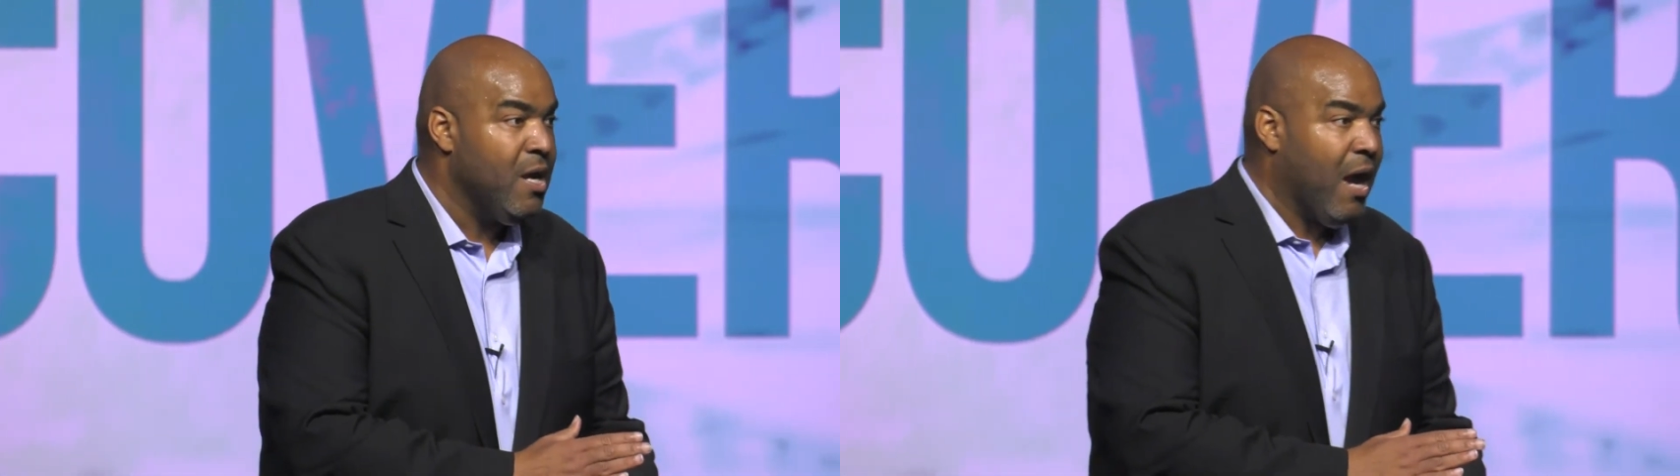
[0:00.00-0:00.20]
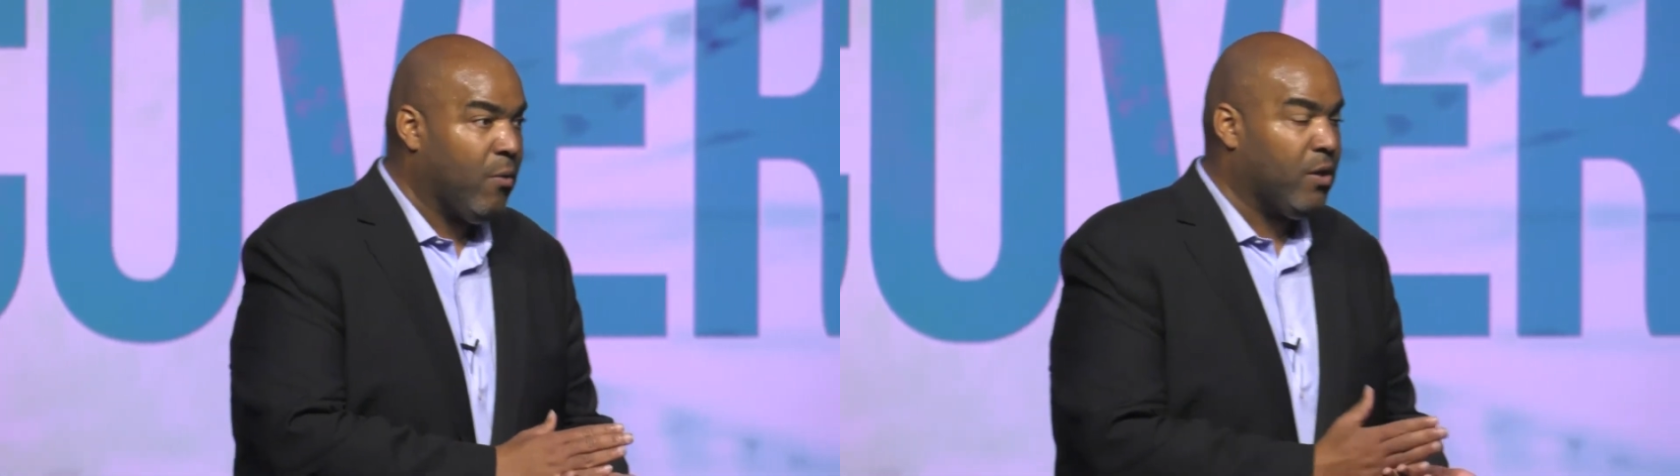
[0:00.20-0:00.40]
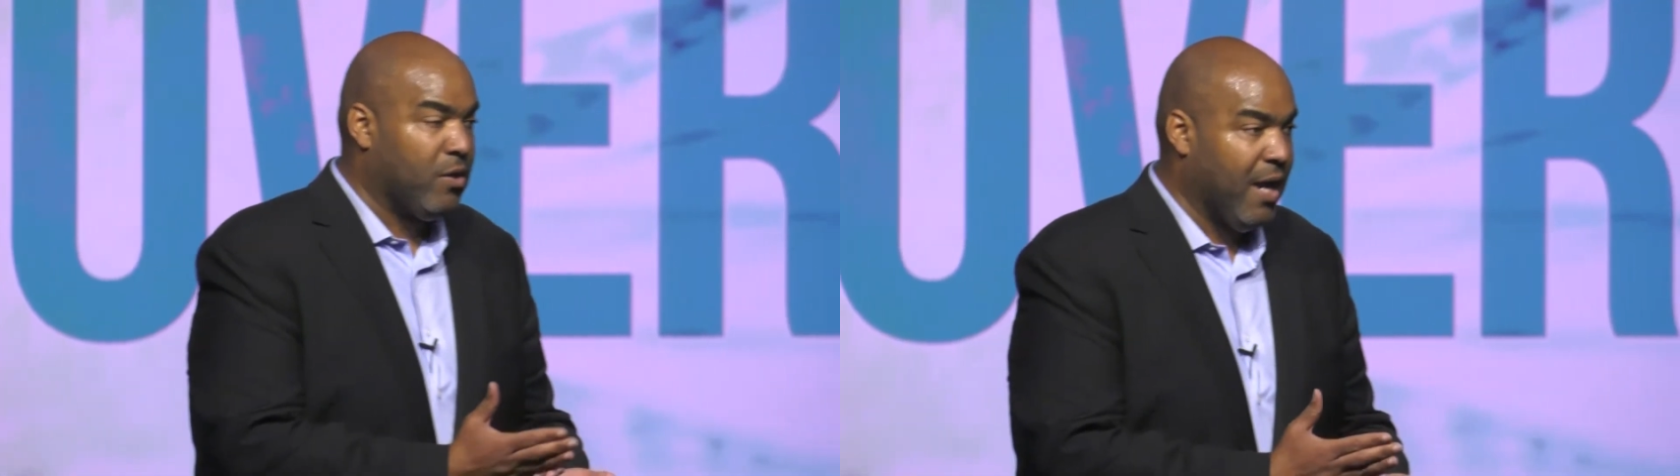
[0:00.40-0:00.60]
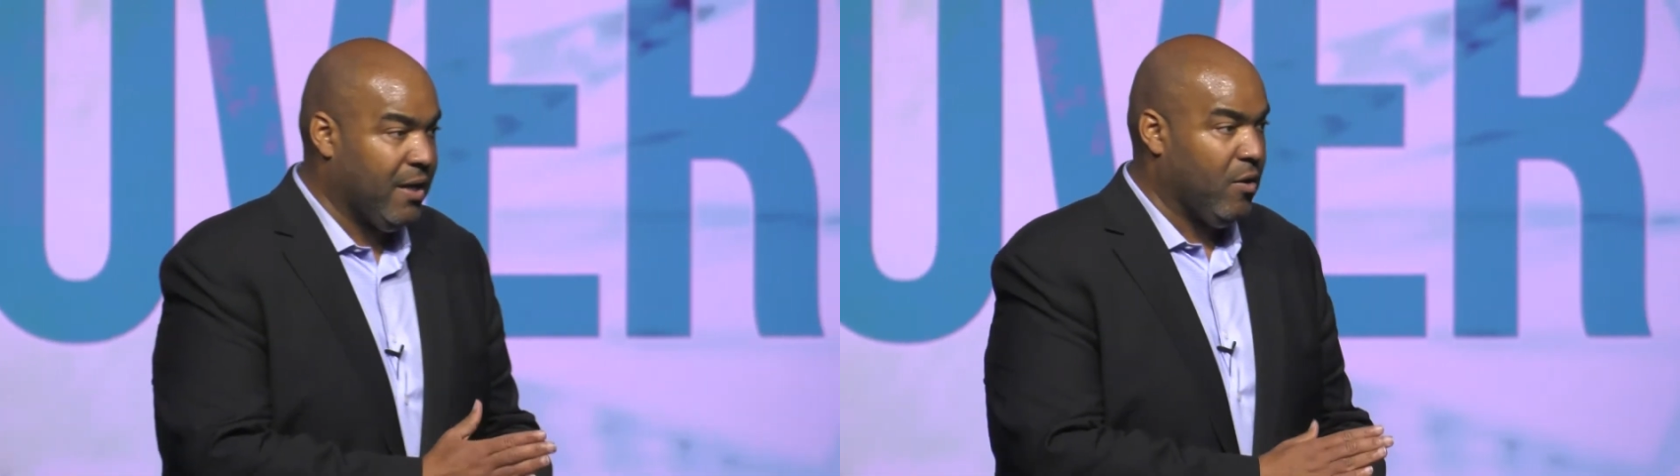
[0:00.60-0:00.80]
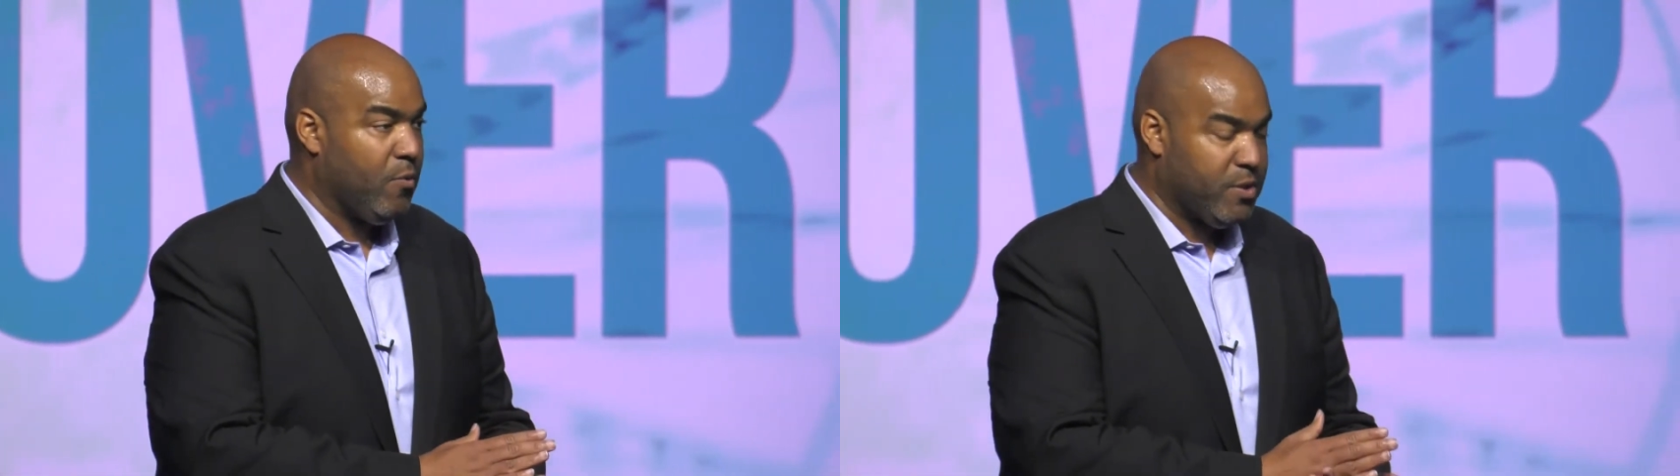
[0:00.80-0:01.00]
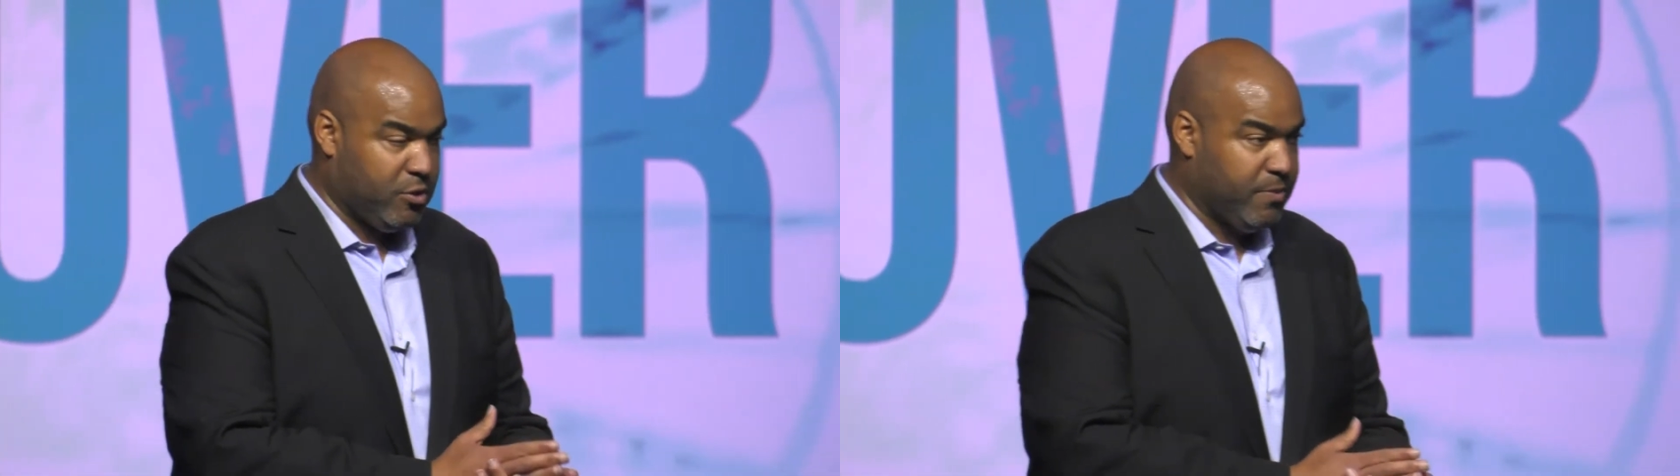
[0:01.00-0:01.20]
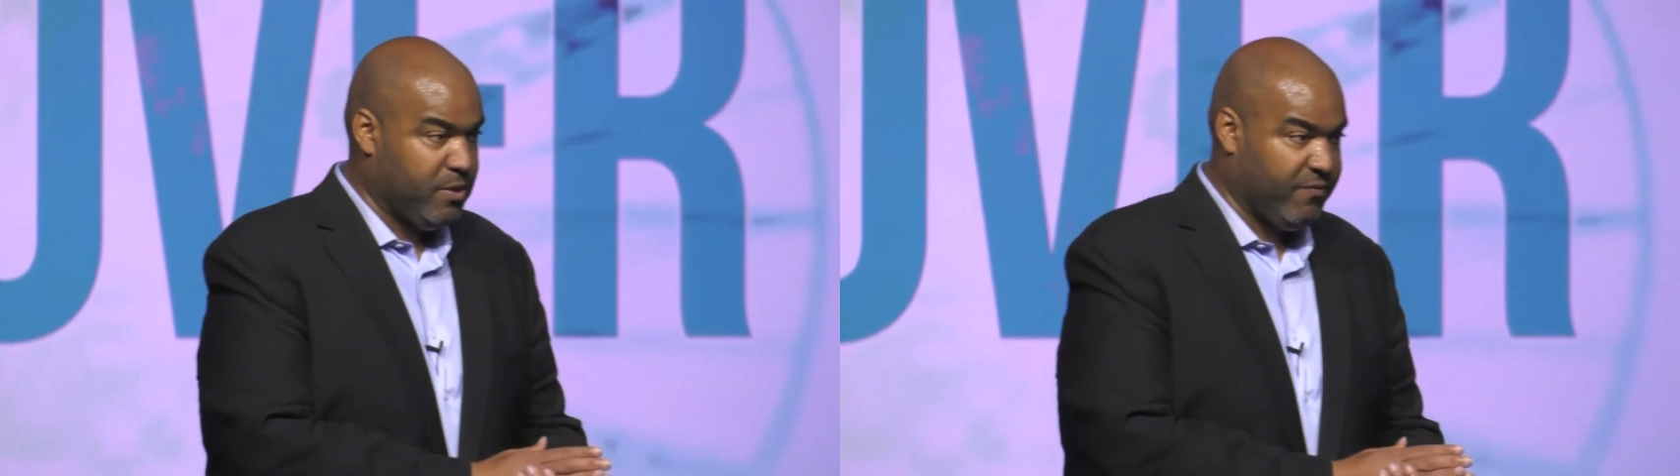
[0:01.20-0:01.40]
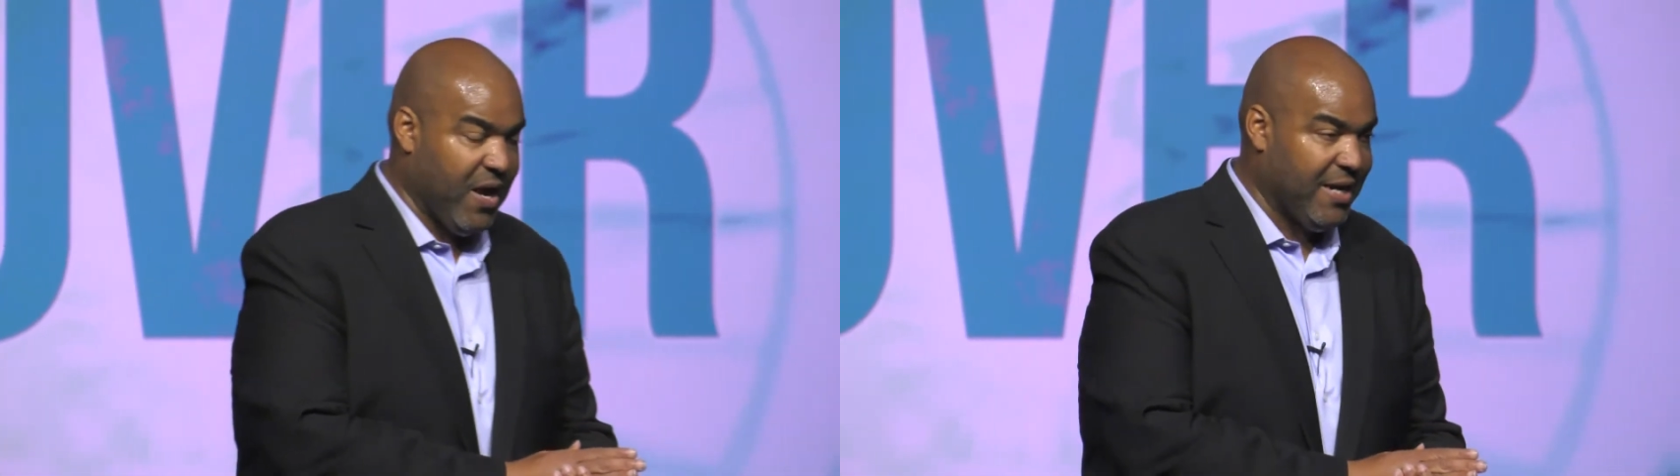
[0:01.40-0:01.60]
I want to learn how to open the scriptures
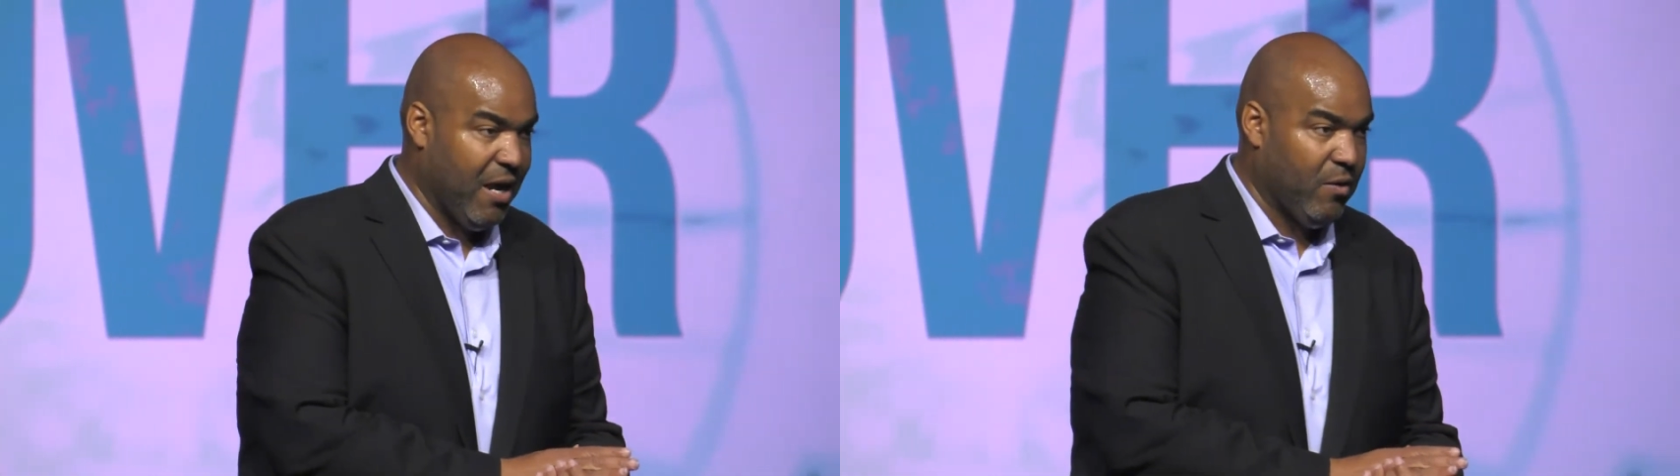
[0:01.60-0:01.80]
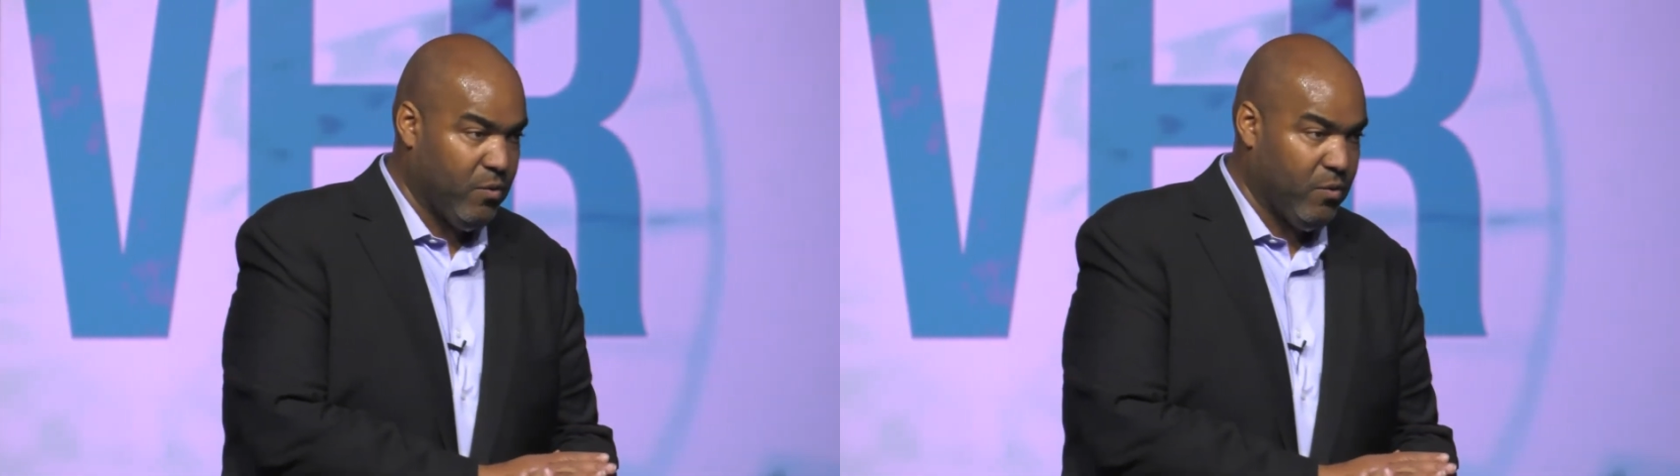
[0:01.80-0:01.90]
and find out.